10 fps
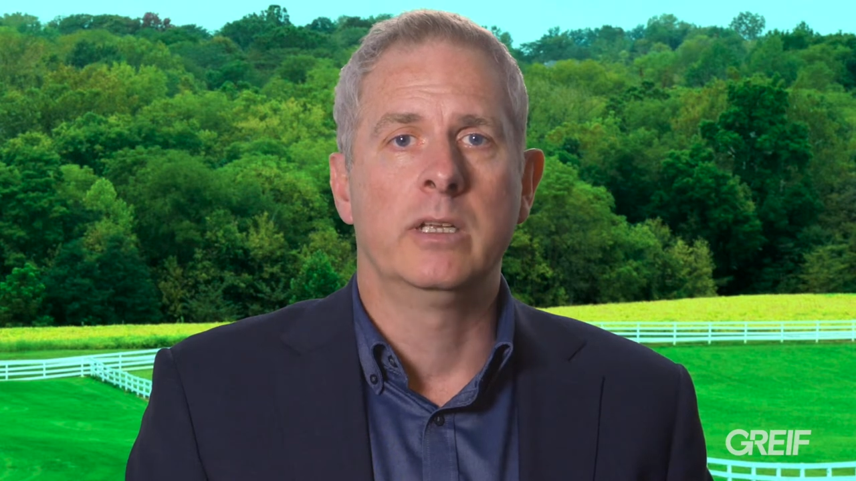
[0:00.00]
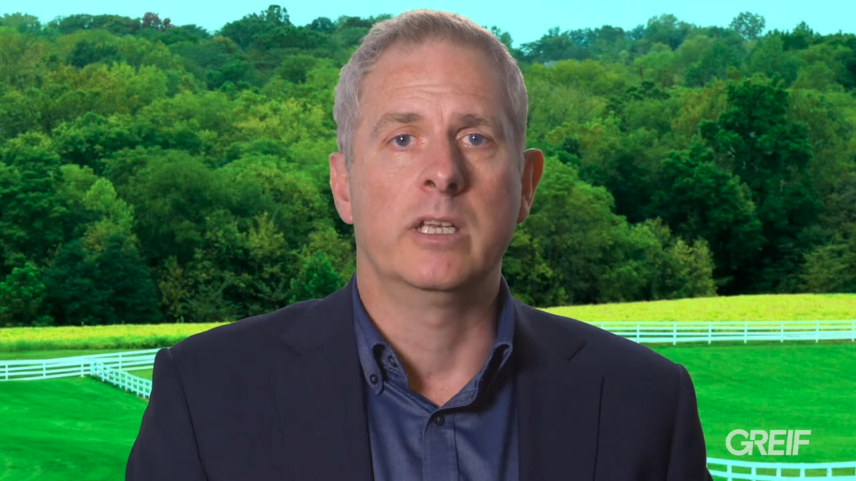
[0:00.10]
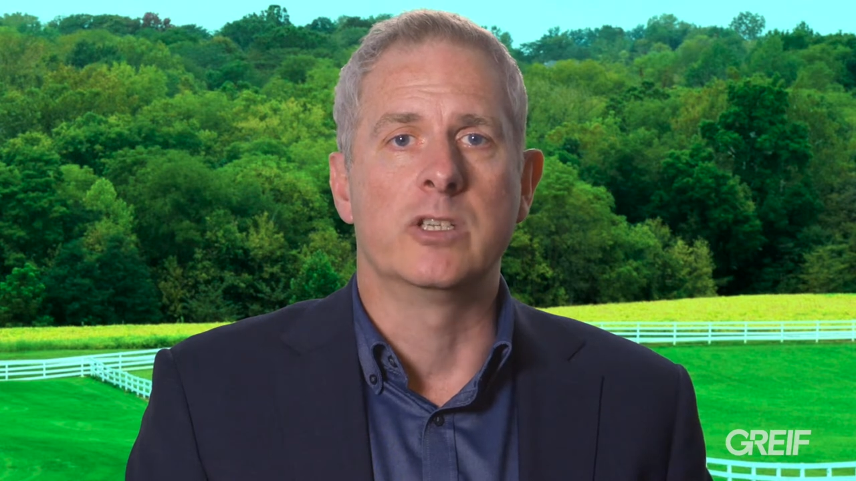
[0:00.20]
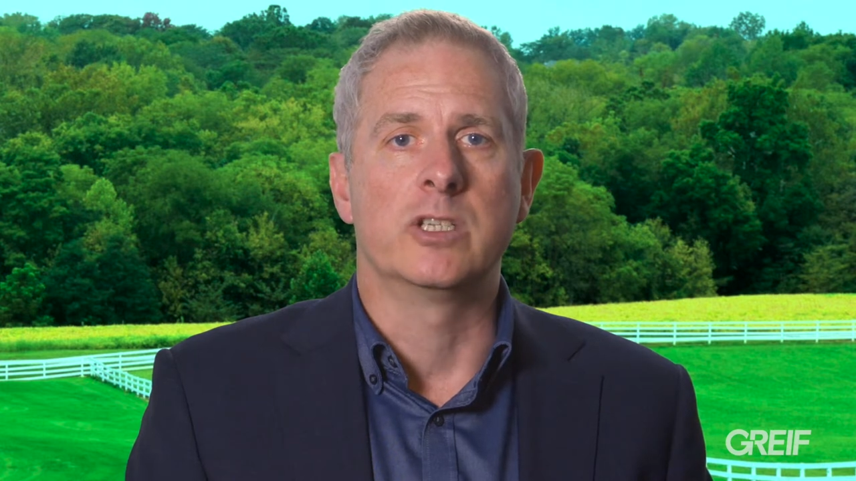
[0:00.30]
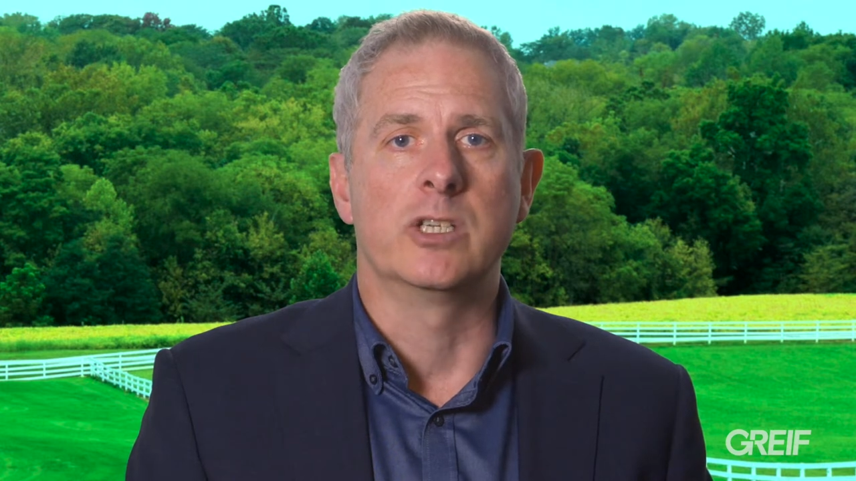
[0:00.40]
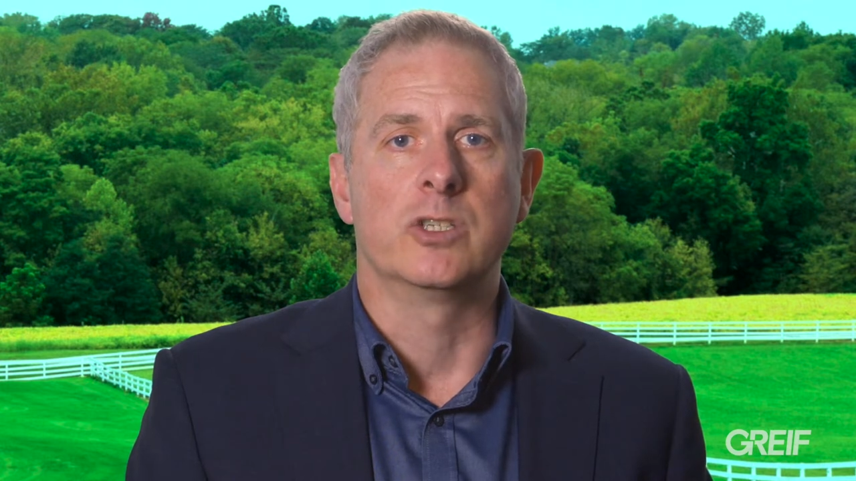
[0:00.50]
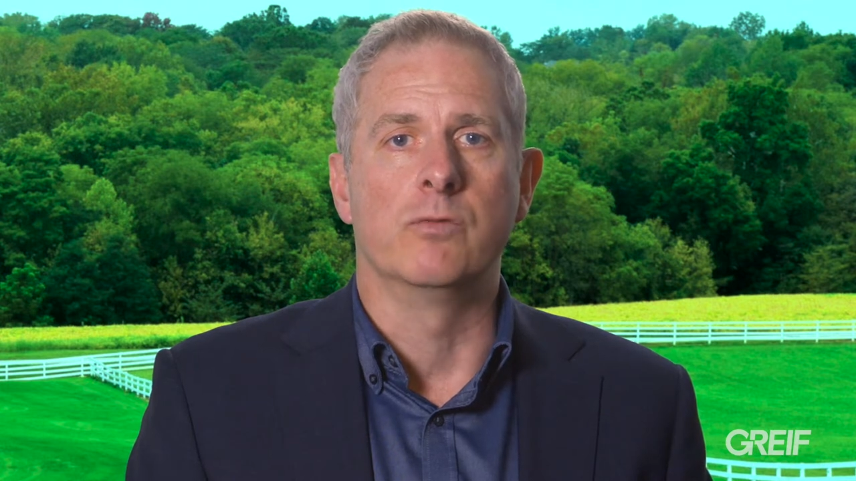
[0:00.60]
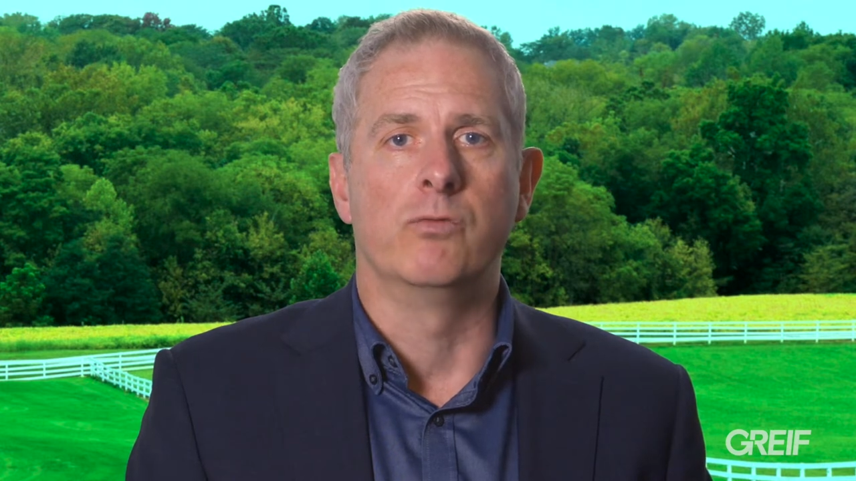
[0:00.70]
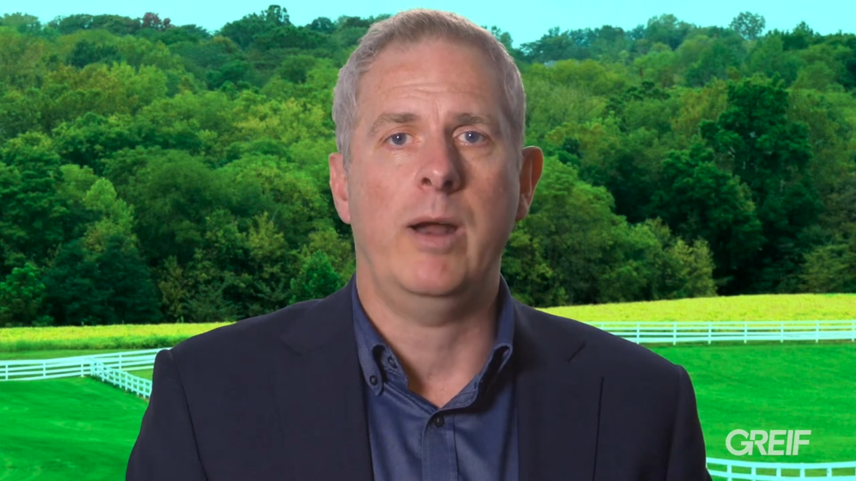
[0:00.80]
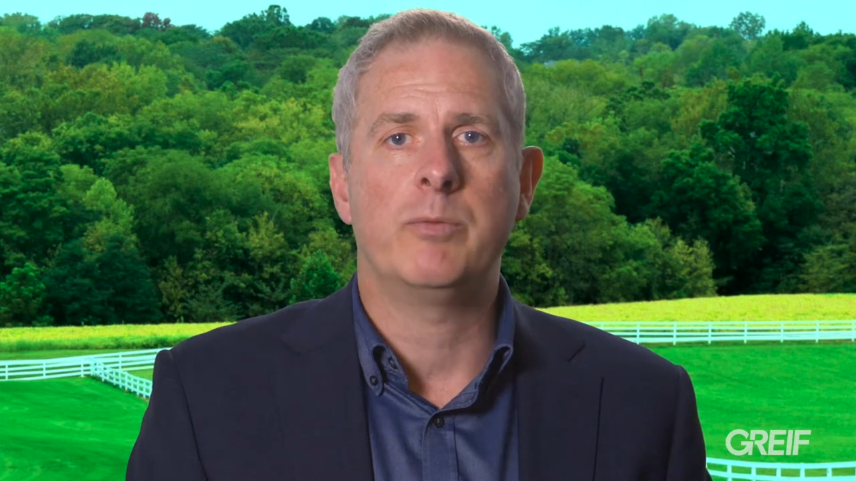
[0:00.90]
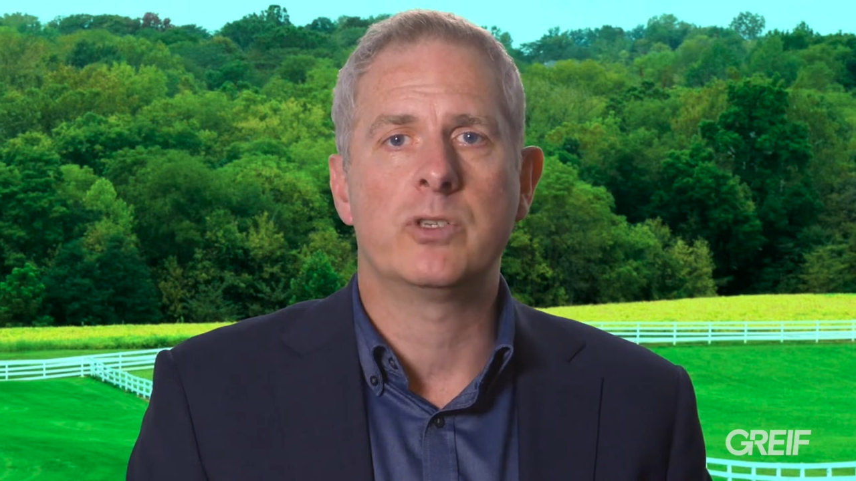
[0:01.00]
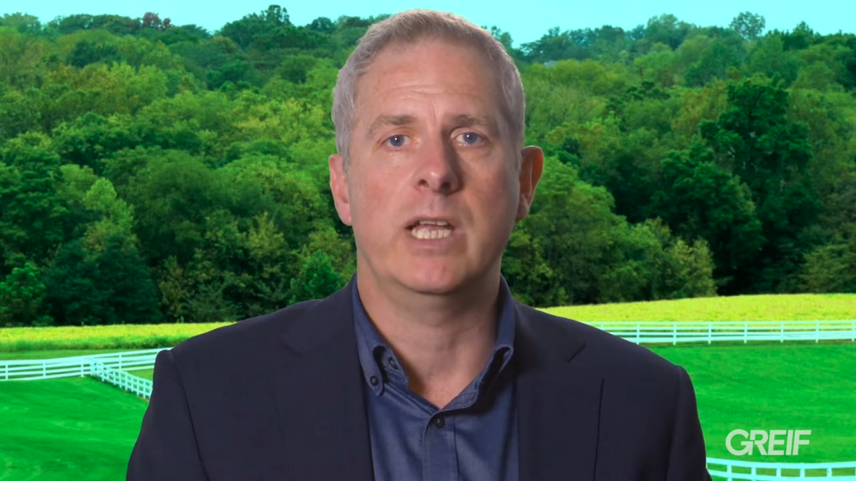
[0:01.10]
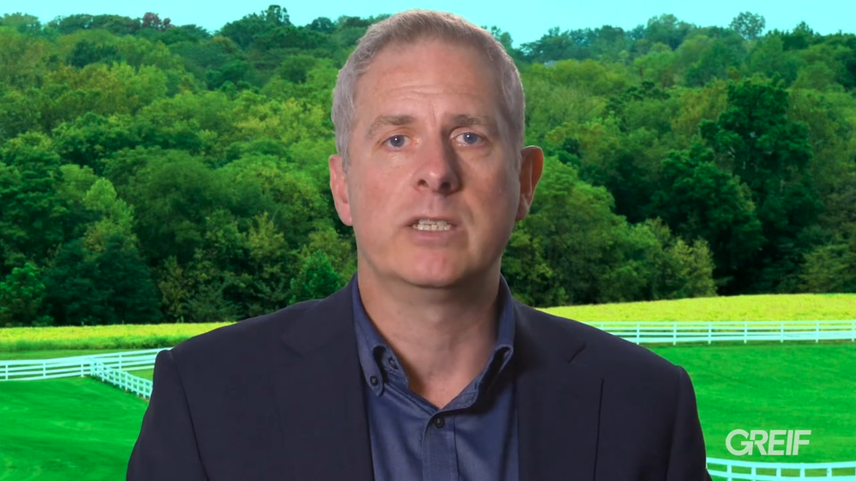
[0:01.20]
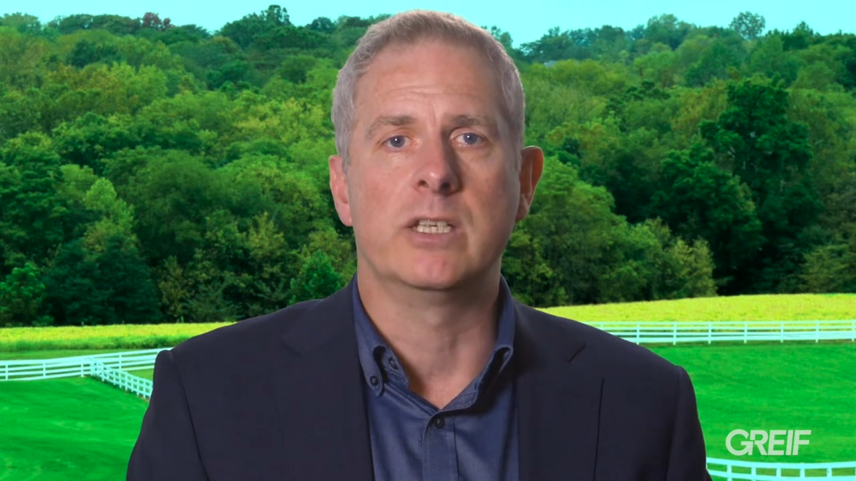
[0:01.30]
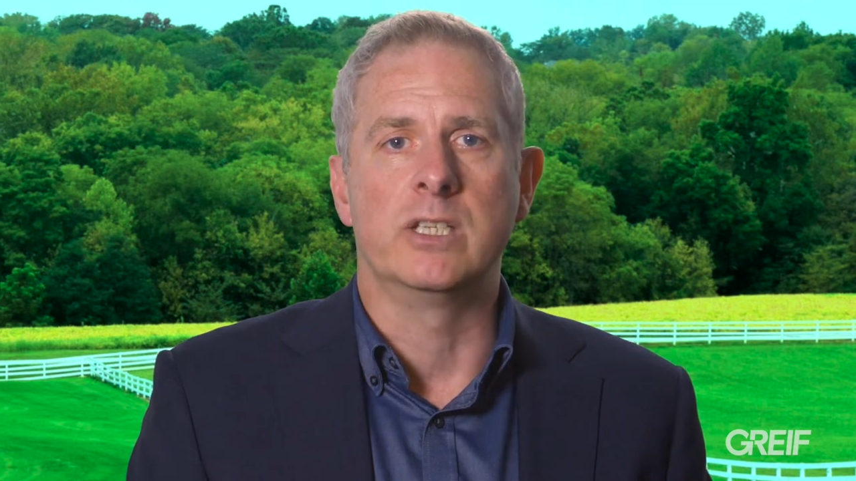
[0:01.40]
consists of
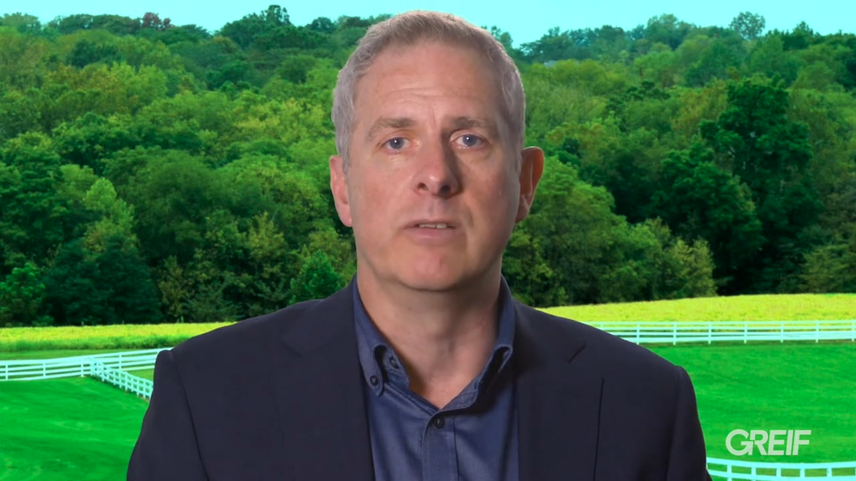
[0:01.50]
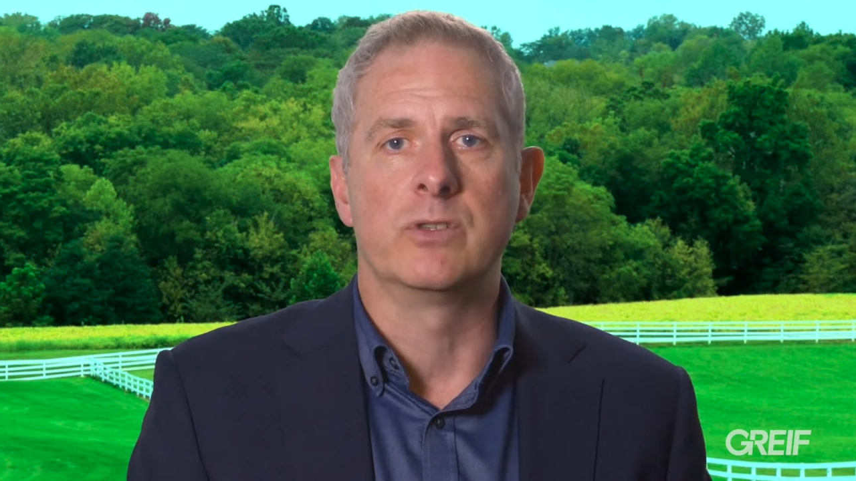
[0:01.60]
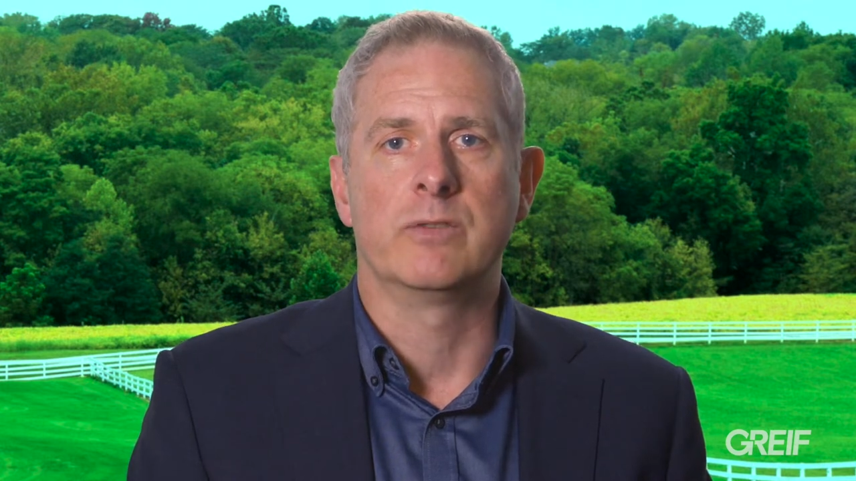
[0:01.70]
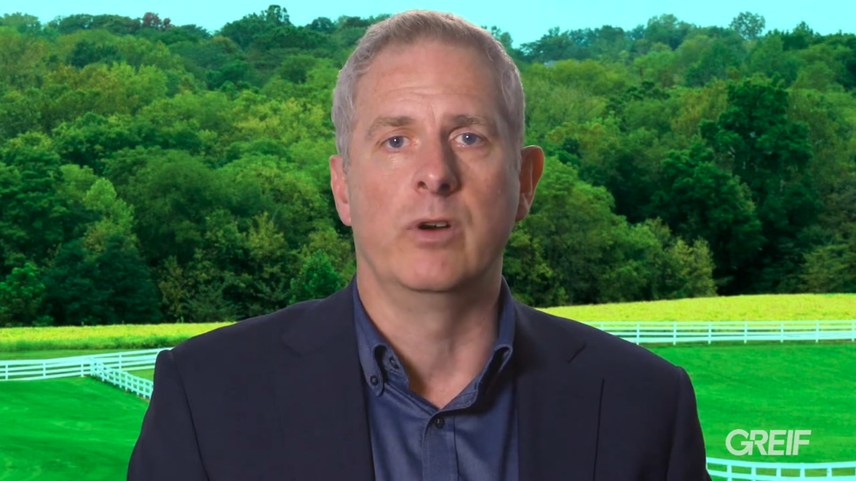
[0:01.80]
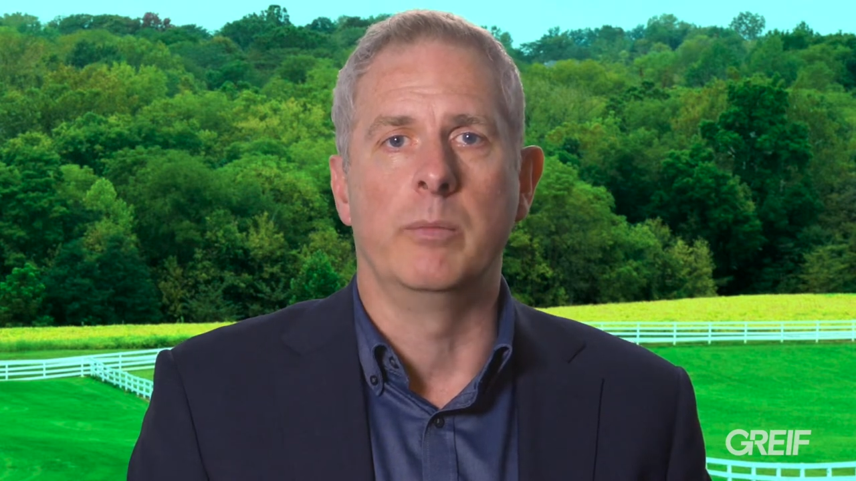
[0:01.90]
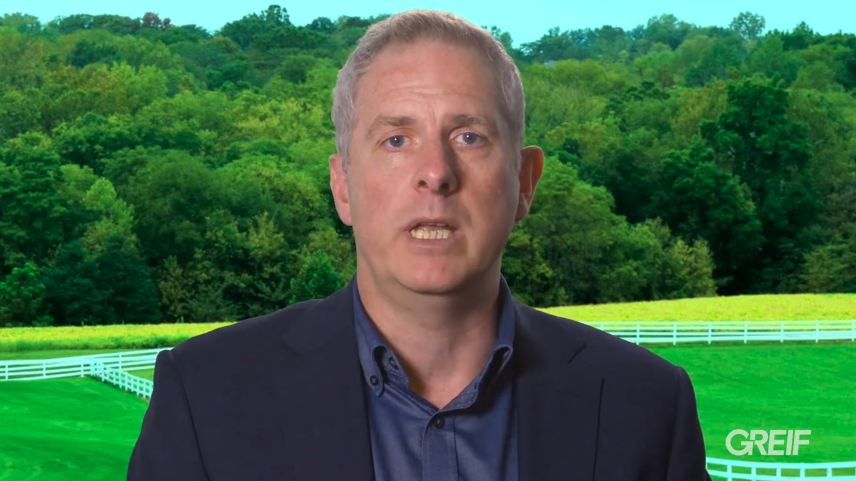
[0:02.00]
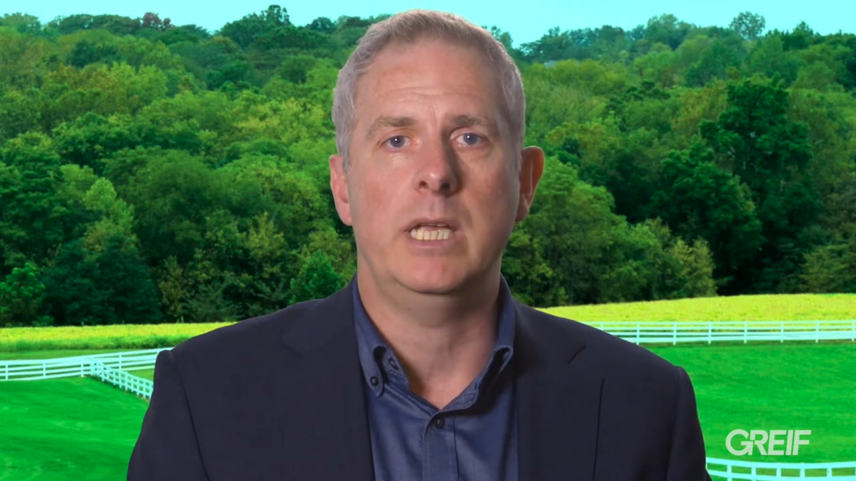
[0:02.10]
representatives from